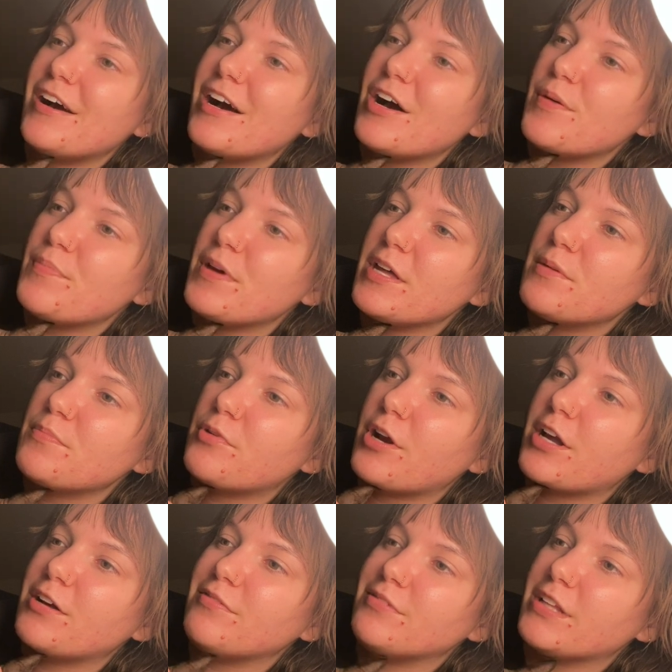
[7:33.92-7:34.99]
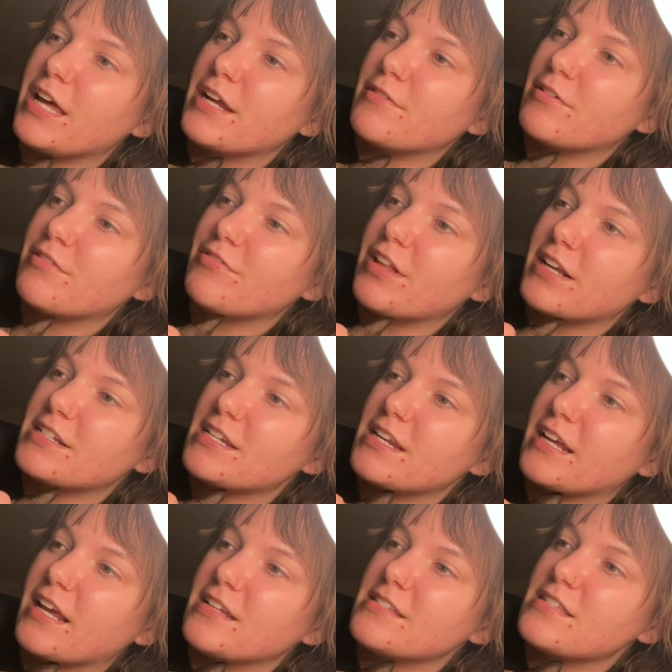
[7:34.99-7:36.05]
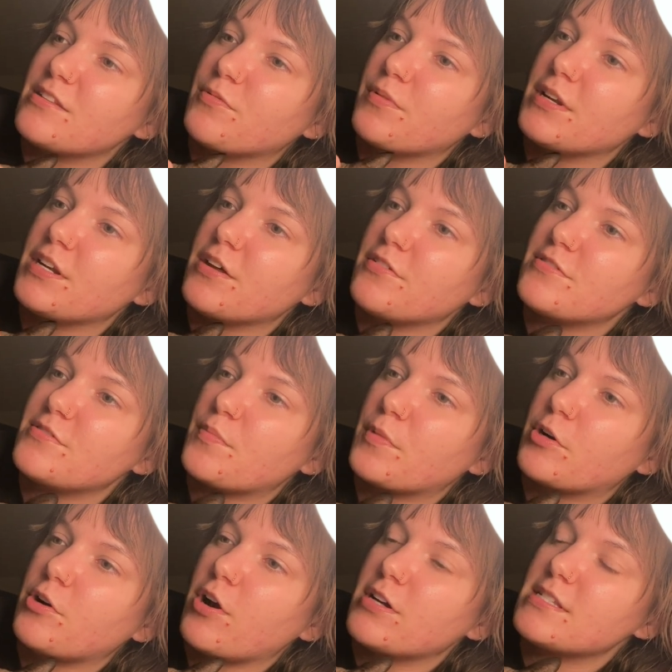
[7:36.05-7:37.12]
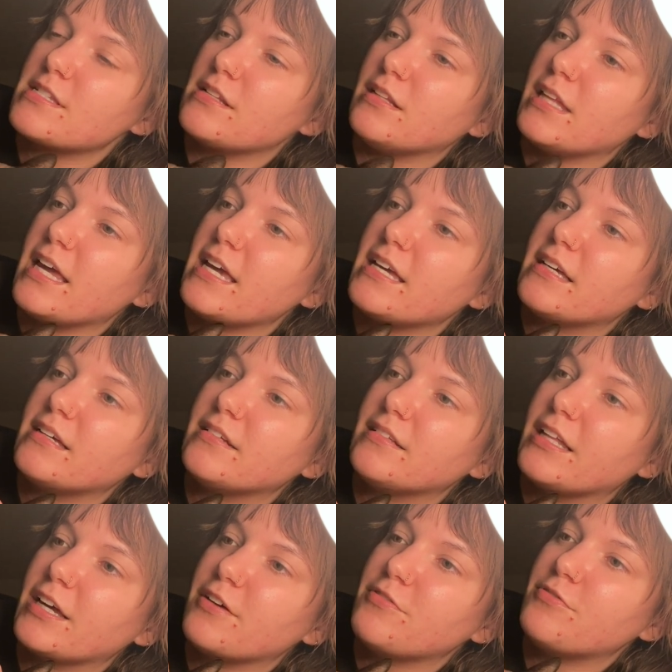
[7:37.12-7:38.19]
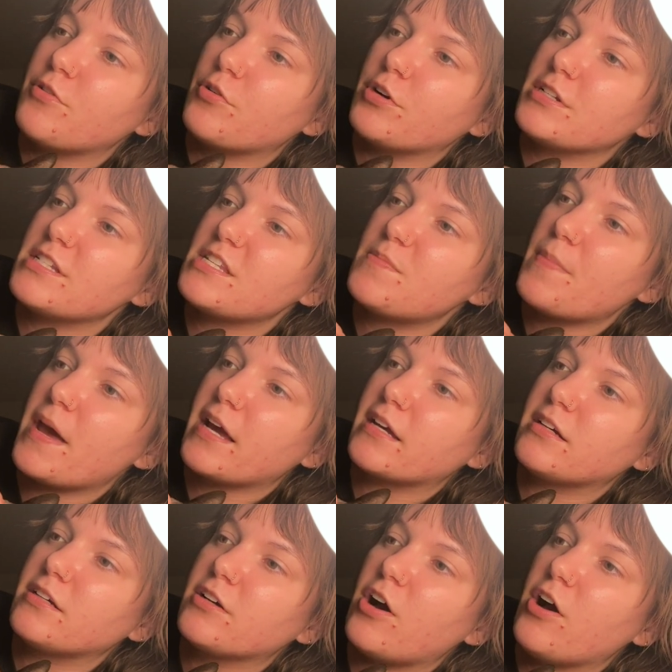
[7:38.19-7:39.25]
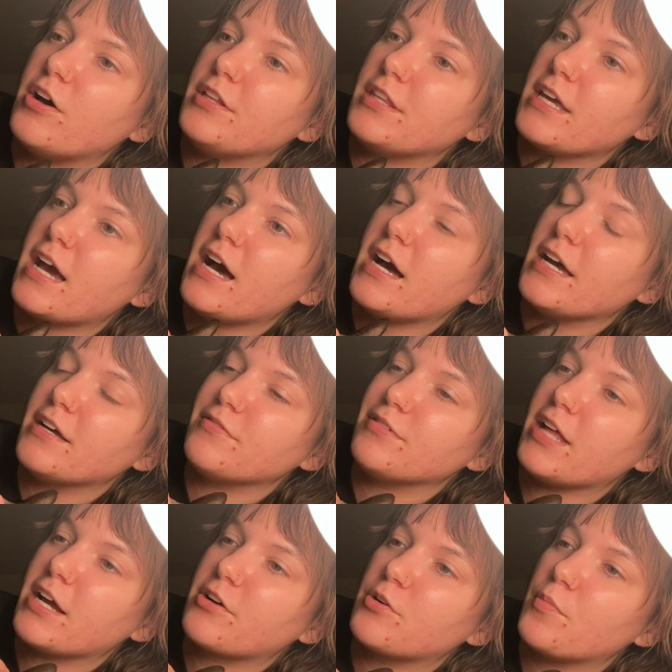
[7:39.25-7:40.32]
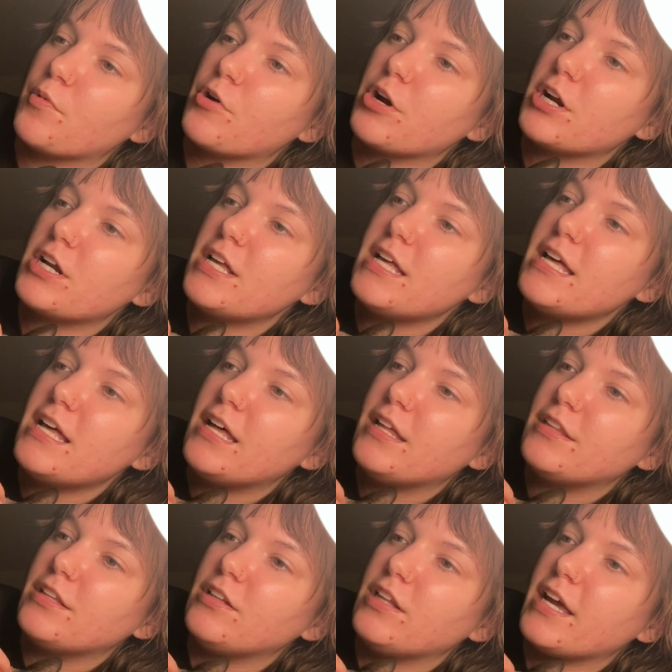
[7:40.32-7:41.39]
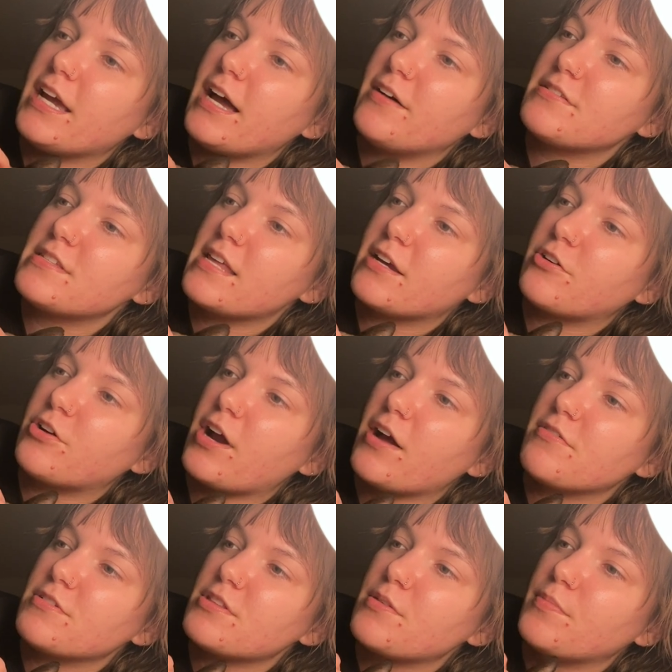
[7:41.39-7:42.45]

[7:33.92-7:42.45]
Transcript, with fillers: A pinprick of light reflected against the windows from across the lake, like a foreign speck caught in the eye of Lacrimore. The lighthouse that crowned the